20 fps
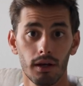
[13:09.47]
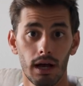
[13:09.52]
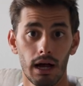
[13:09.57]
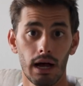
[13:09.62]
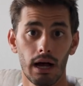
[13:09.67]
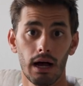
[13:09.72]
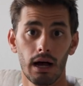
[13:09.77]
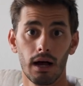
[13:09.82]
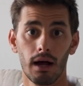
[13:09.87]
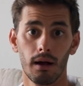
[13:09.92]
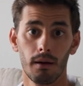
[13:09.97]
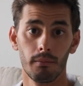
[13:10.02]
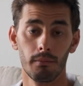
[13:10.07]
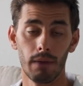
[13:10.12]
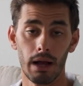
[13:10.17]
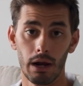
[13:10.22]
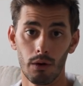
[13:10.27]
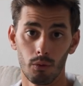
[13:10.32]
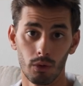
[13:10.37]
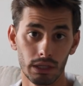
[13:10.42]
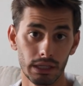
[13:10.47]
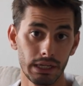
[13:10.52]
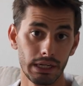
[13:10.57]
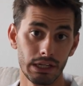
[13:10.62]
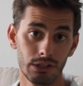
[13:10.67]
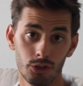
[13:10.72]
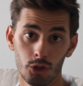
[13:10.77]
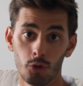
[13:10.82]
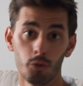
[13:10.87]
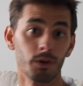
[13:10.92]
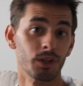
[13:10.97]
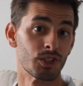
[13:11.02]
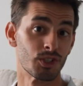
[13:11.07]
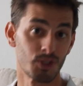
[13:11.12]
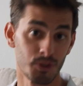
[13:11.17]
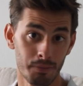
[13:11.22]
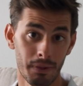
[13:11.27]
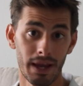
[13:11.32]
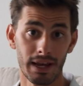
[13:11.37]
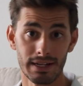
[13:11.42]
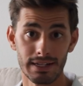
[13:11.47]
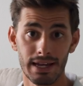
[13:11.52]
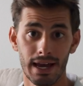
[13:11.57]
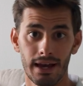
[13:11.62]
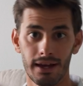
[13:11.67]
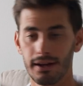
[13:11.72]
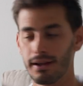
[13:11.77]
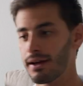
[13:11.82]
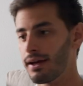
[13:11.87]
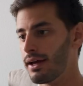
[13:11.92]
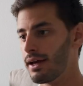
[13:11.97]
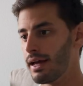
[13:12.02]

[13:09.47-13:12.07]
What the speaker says: I really need to respect that.